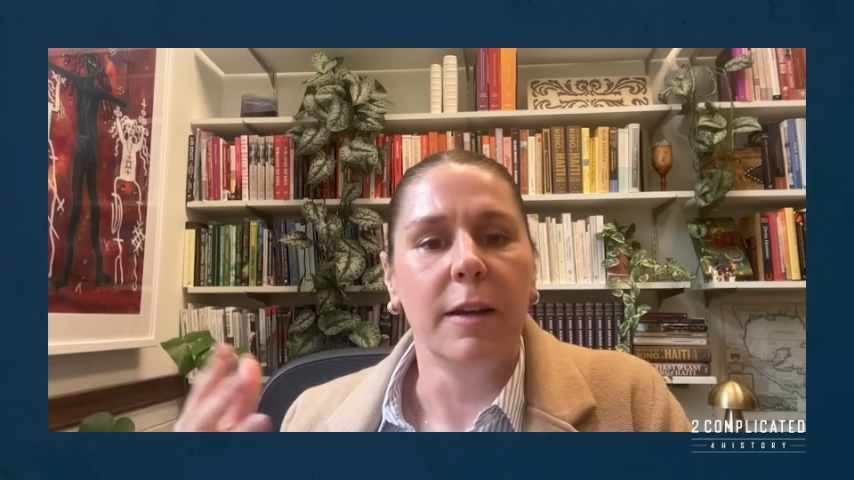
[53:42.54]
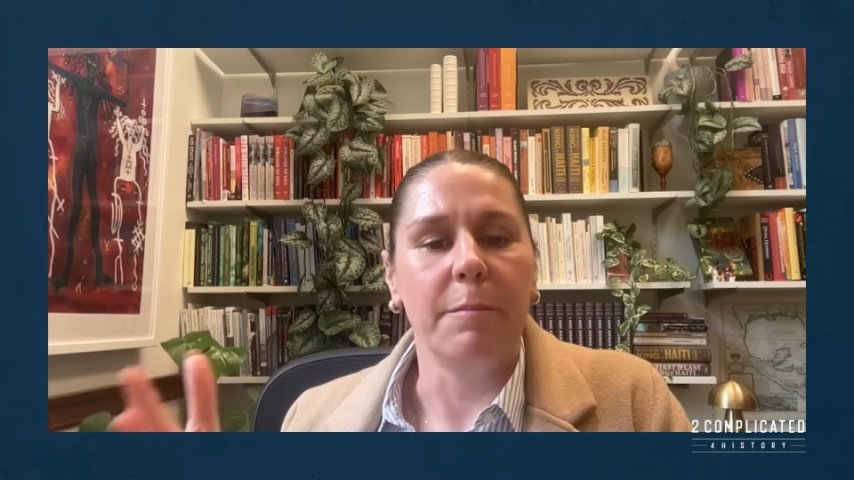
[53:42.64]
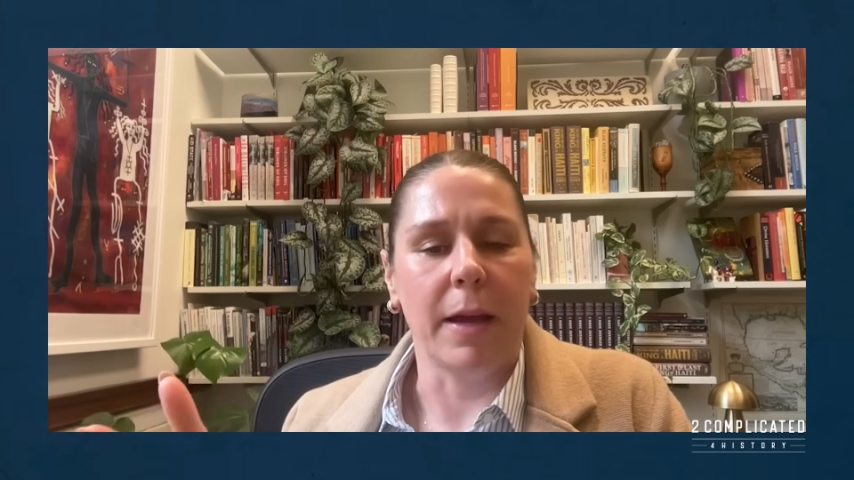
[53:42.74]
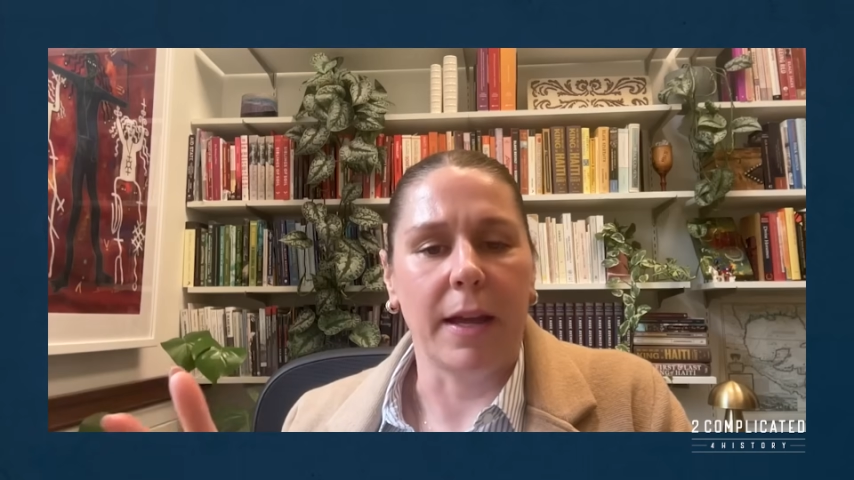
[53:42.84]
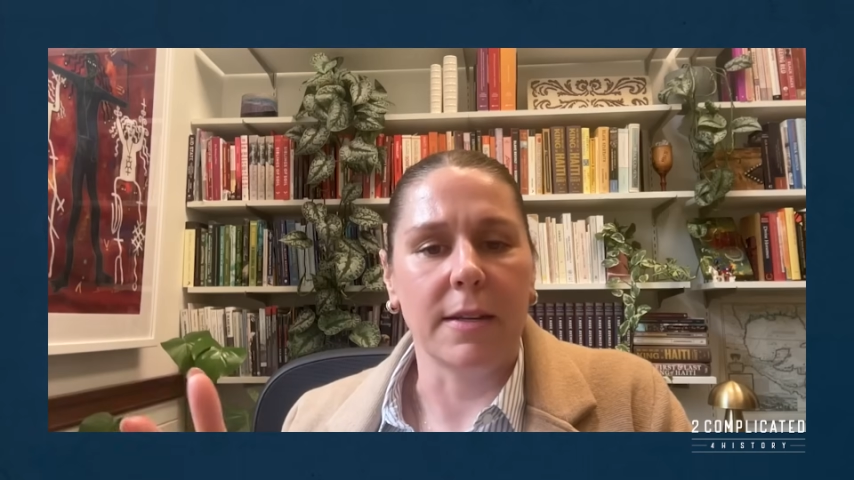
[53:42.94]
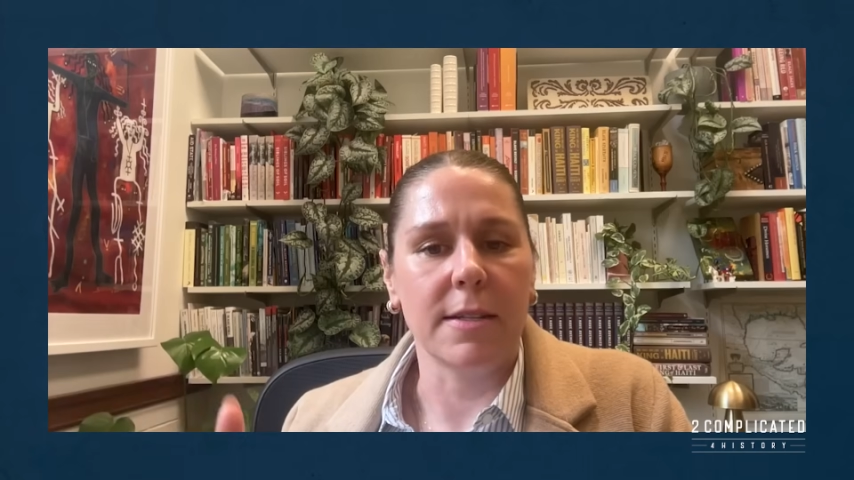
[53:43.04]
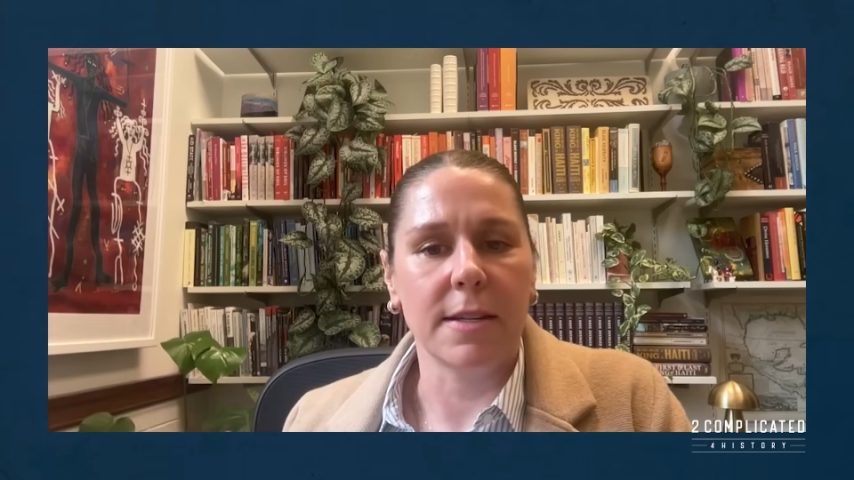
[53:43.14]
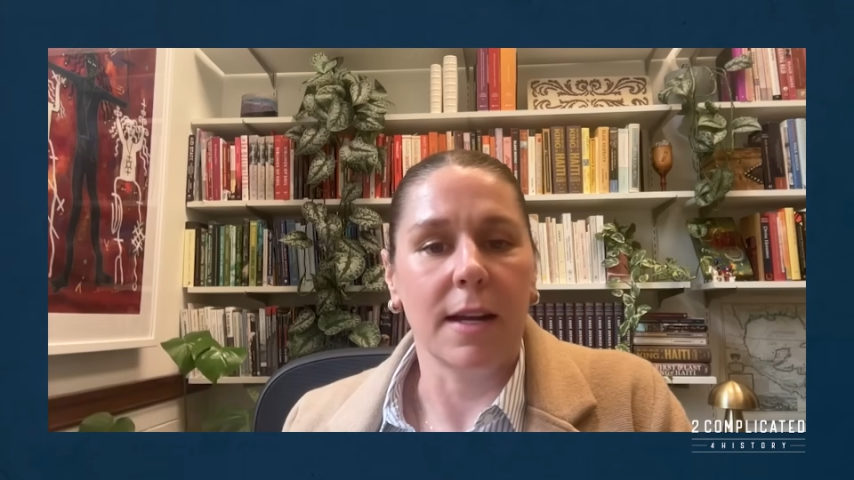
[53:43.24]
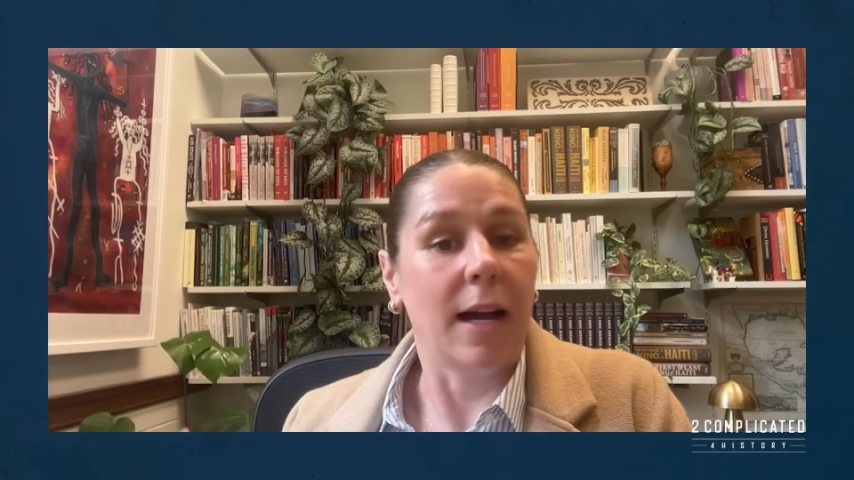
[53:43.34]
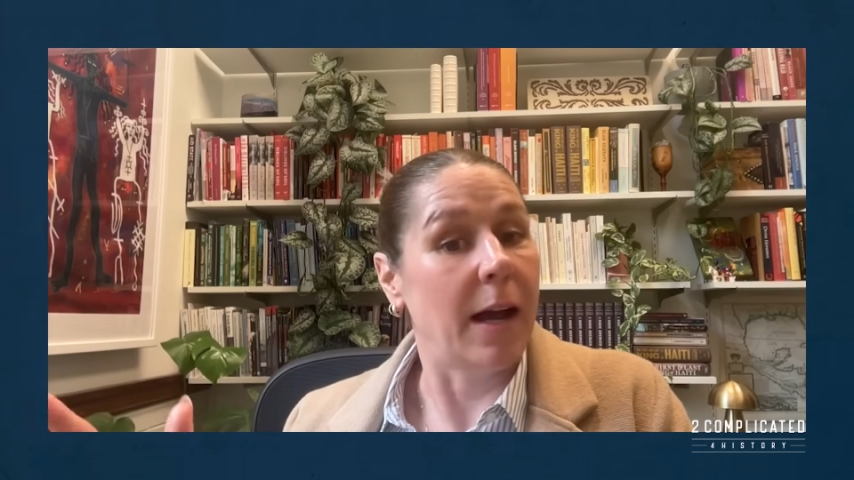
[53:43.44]
meant
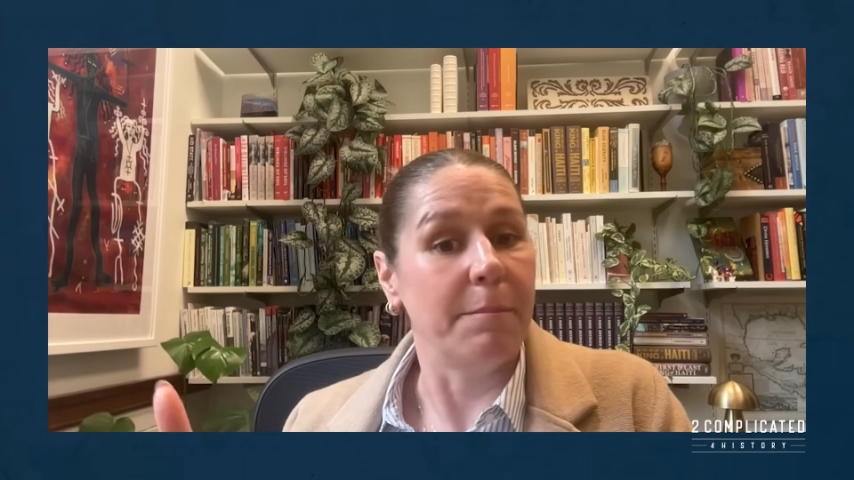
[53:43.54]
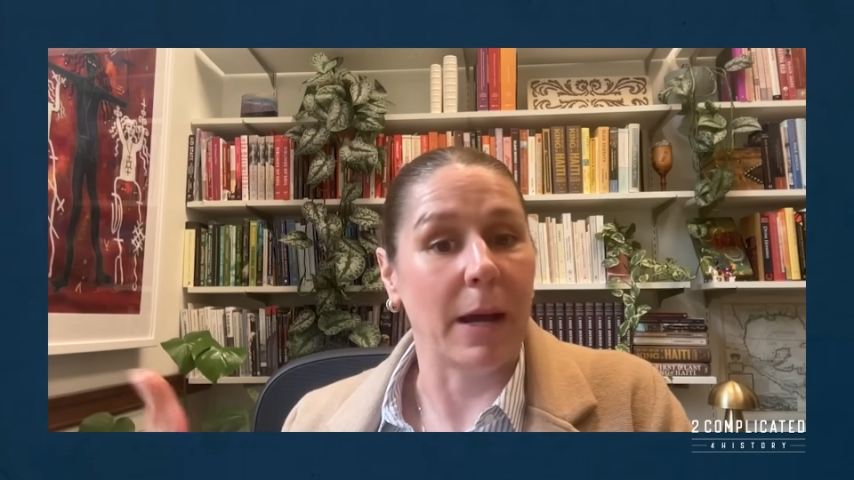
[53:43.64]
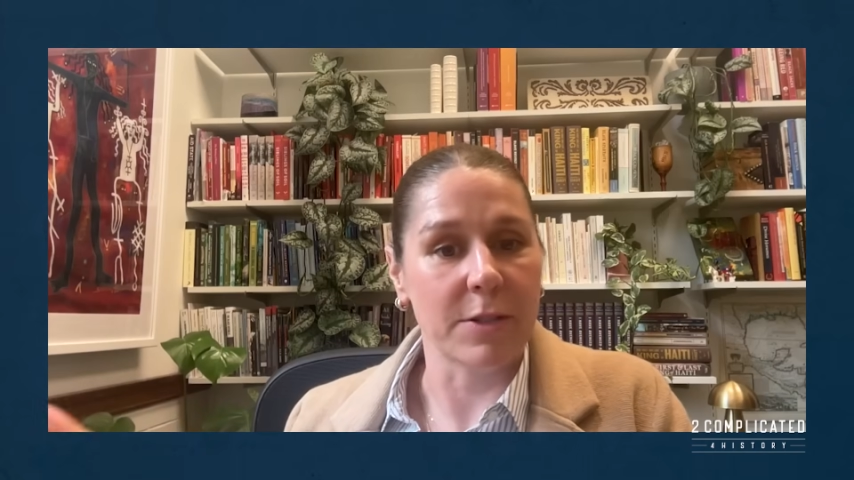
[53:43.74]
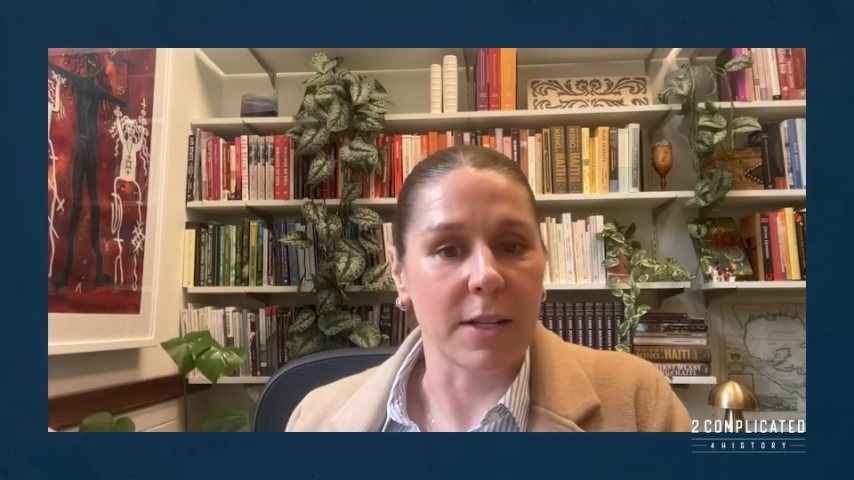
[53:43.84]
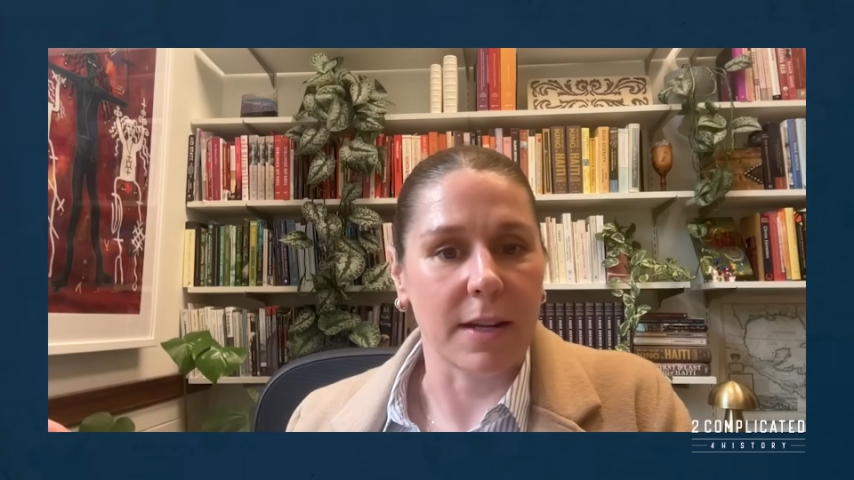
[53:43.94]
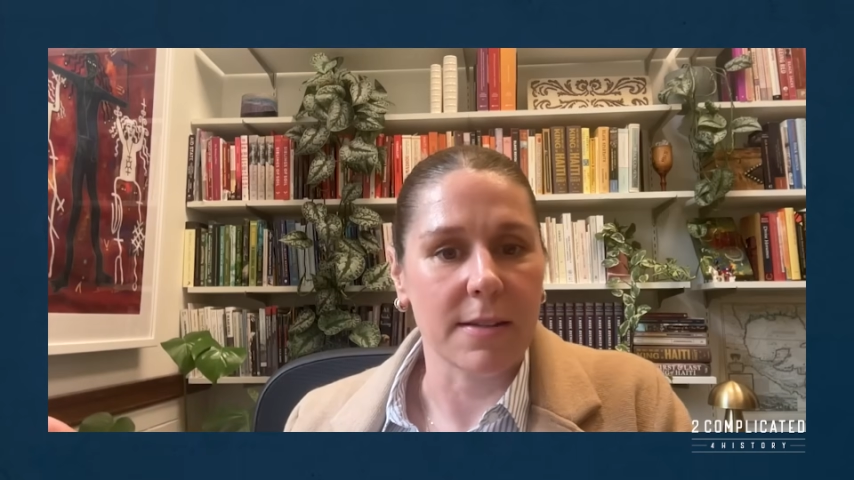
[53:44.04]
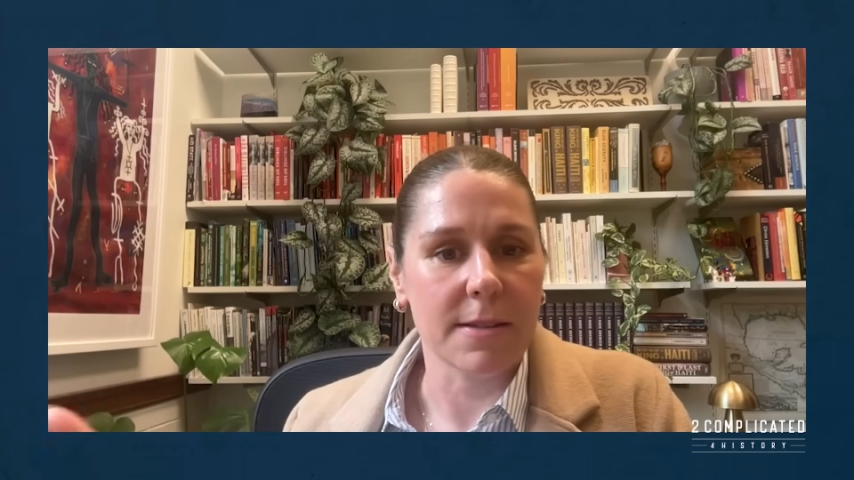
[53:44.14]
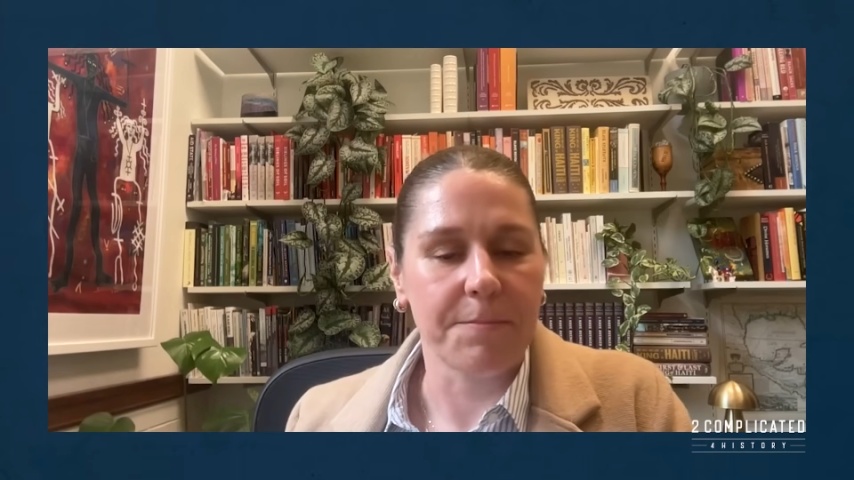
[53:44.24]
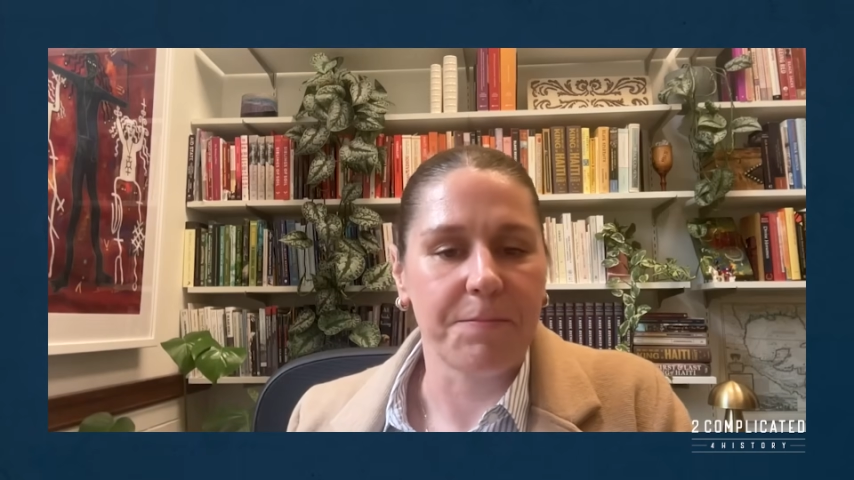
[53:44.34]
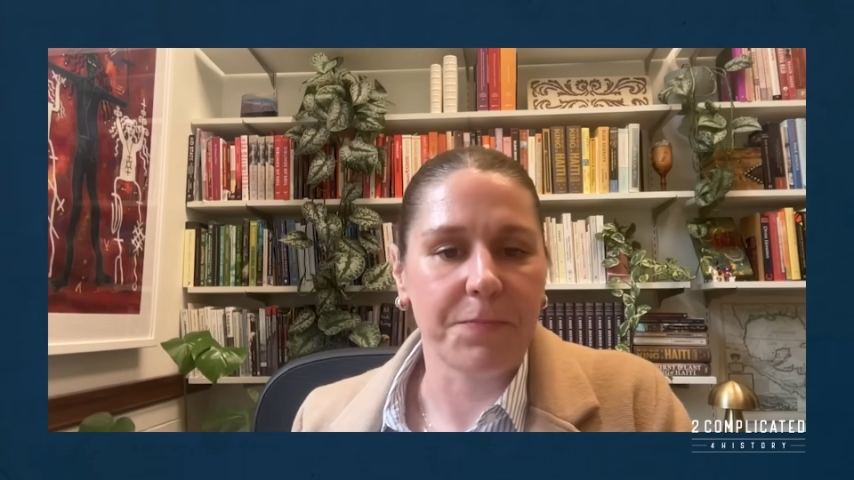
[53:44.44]
mountainous.